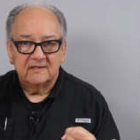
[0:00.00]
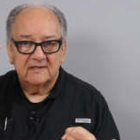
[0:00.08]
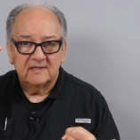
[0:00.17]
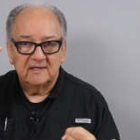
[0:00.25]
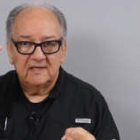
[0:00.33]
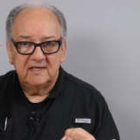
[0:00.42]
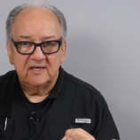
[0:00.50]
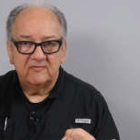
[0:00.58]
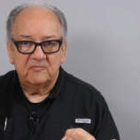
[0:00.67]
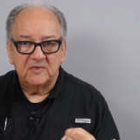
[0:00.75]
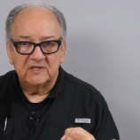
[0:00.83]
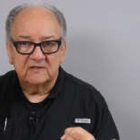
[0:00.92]
to
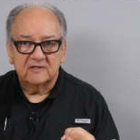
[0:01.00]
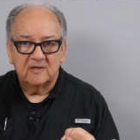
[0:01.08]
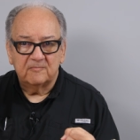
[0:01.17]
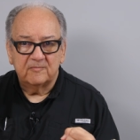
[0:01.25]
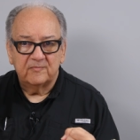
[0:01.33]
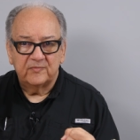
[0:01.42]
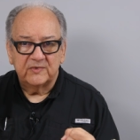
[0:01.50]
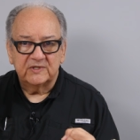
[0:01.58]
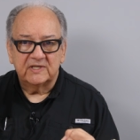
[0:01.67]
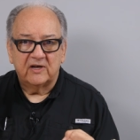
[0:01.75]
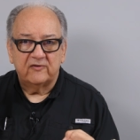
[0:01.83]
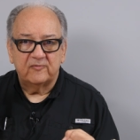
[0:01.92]
give me some
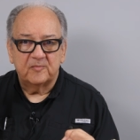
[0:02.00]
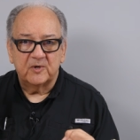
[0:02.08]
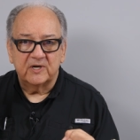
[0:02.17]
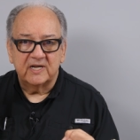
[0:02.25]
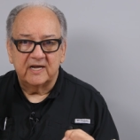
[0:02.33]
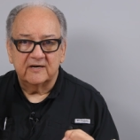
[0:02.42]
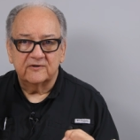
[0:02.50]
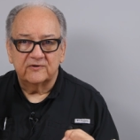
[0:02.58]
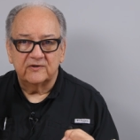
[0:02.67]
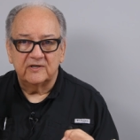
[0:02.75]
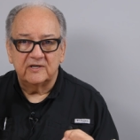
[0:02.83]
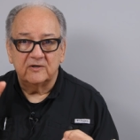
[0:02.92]
self
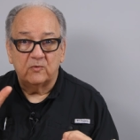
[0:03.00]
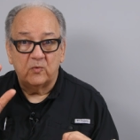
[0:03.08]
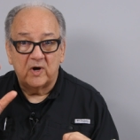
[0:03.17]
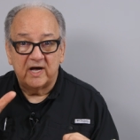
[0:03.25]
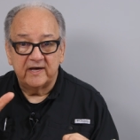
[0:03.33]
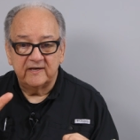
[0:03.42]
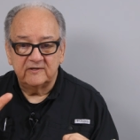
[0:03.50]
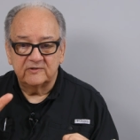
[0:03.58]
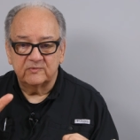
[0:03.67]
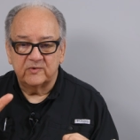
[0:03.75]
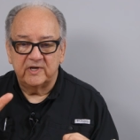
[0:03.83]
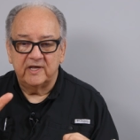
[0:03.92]
protection in a
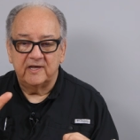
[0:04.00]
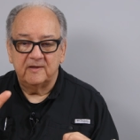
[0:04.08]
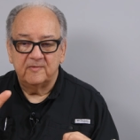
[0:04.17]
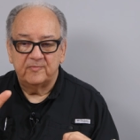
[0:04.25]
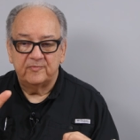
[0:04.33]
wise way